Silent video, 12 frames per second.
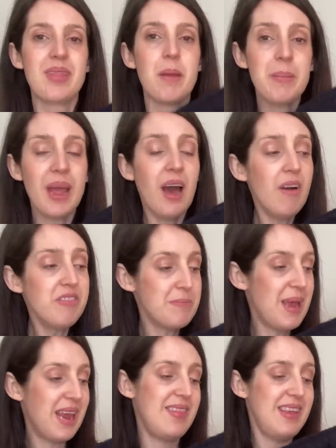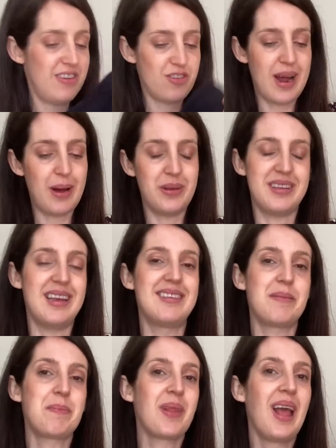But yeah, after making these
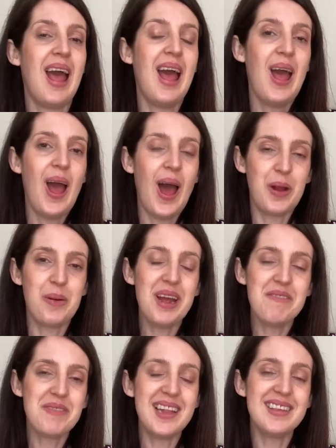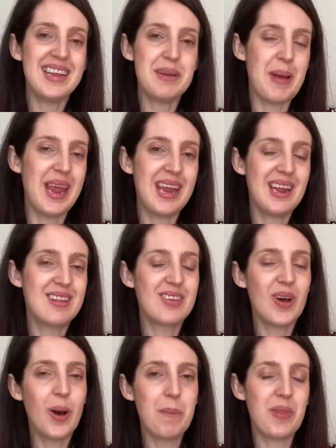trousers, I quite fancied making a
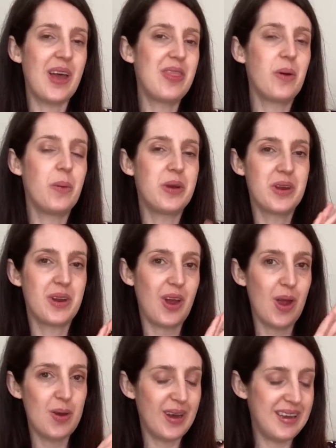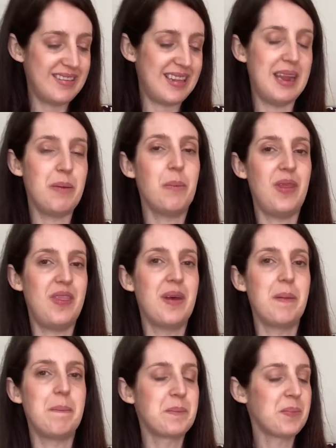top that I thought would go nicely with
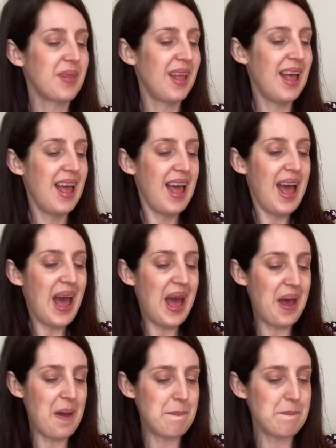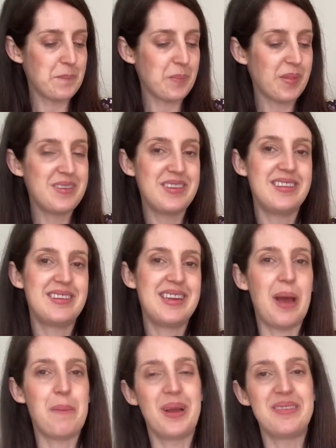them. Um, just,
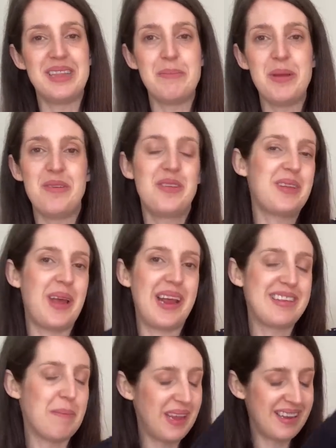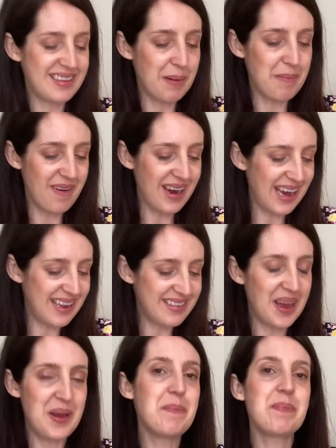yeah, while I was in the mood for sewing something summery.
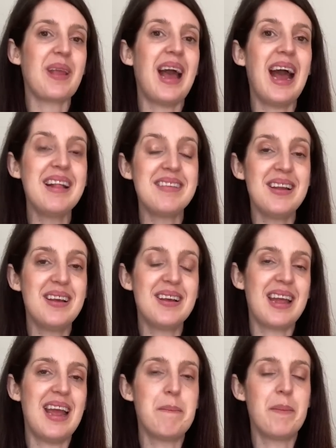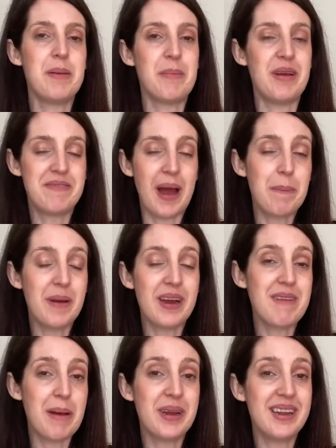So I had a look in, in my fabric
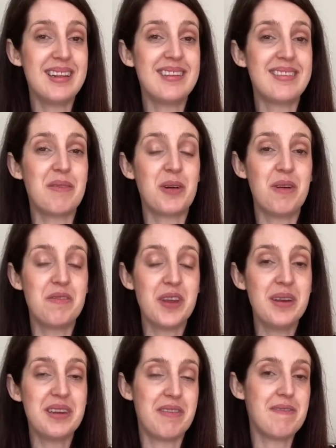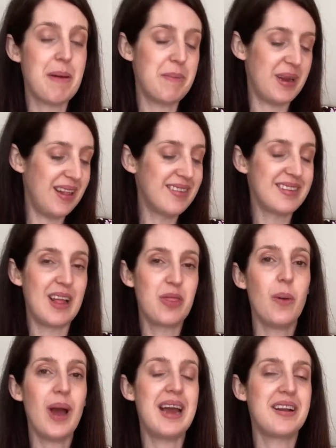remnants. I've got a few different remnants. I
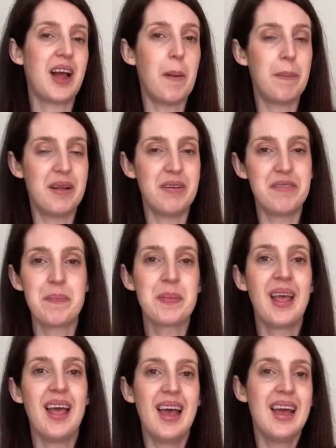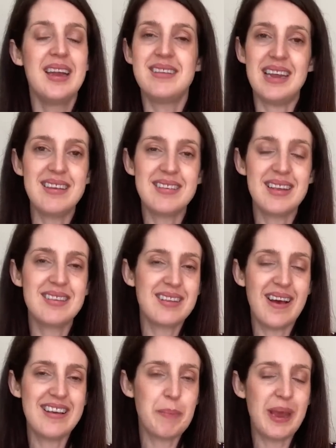thought I had a couple of decent
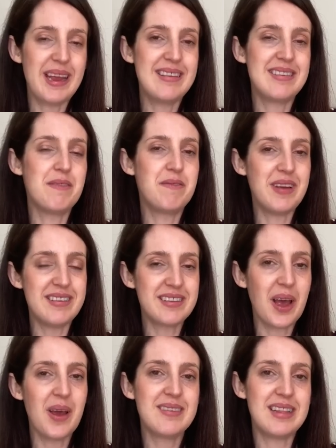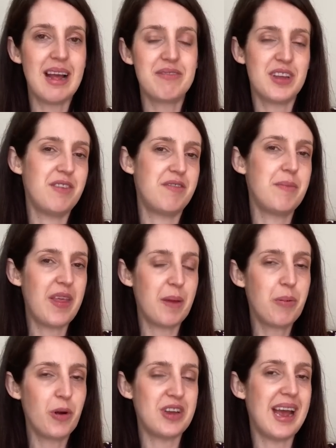sized piece of viscose left over from other
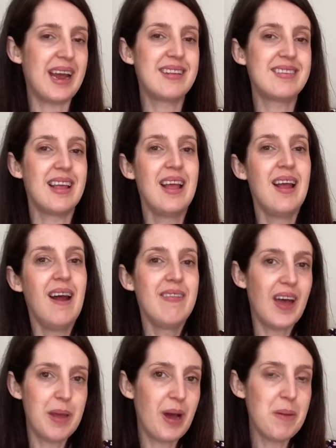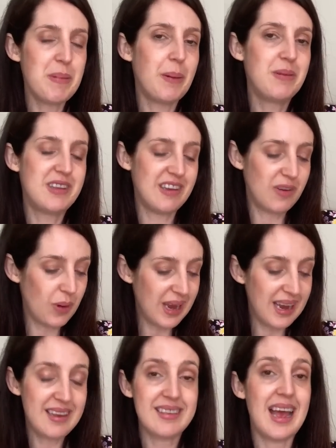projects that I might be able to
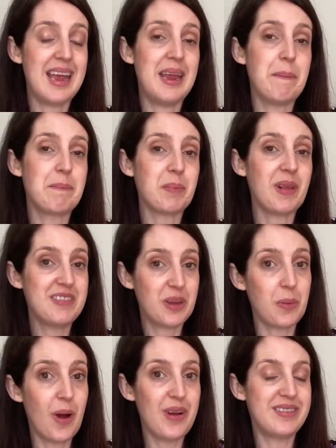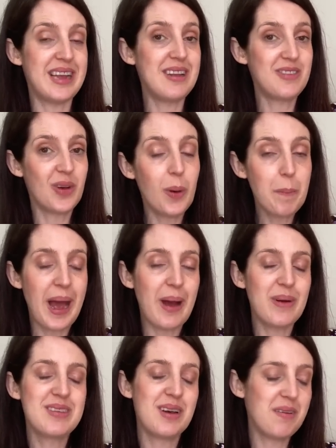squeeze a saguaro set top
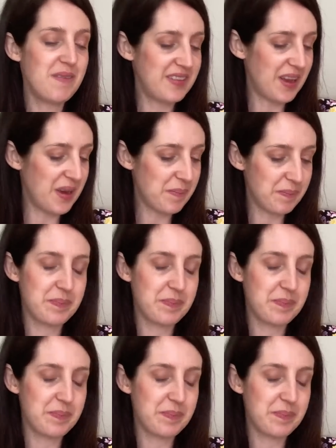out of. So